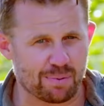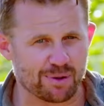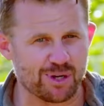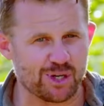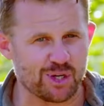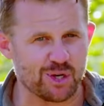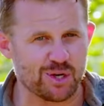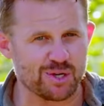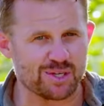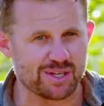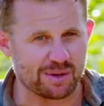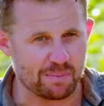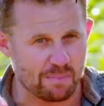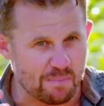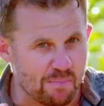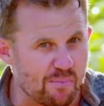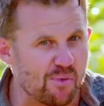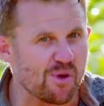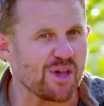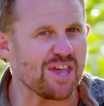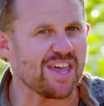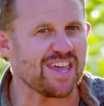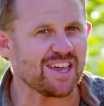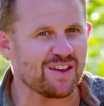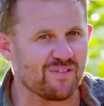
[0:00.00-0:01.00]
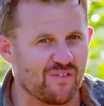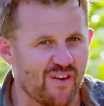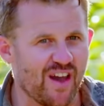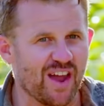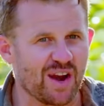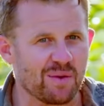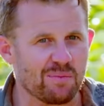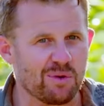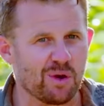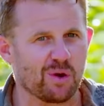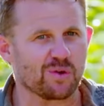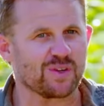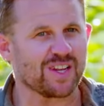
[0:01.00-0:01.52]
producing big
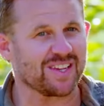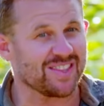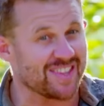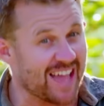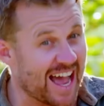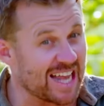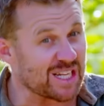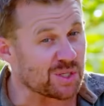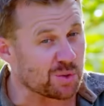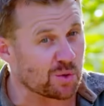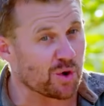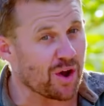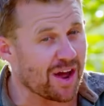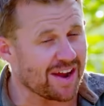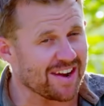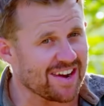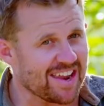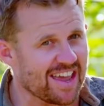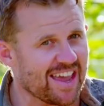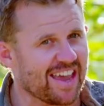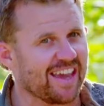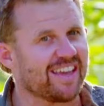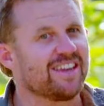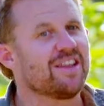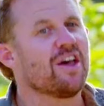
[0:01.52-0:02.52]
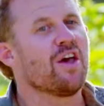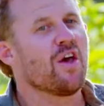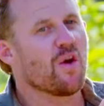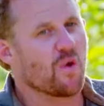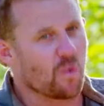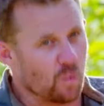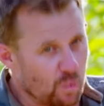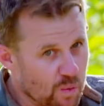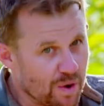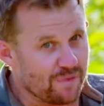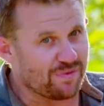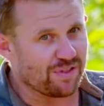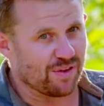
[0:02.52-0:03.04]
venom mules, and that's what I need
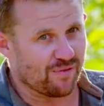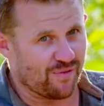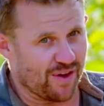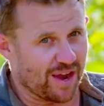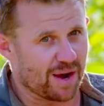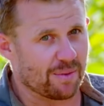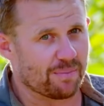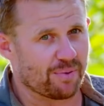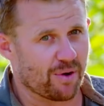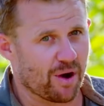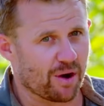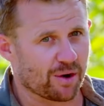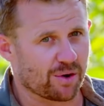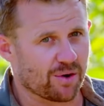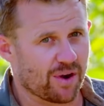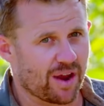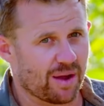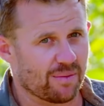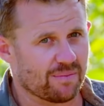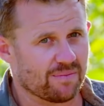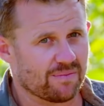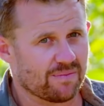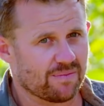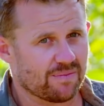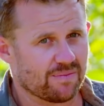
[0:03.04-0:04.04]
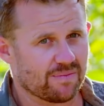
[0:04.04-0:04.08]
with the venom program.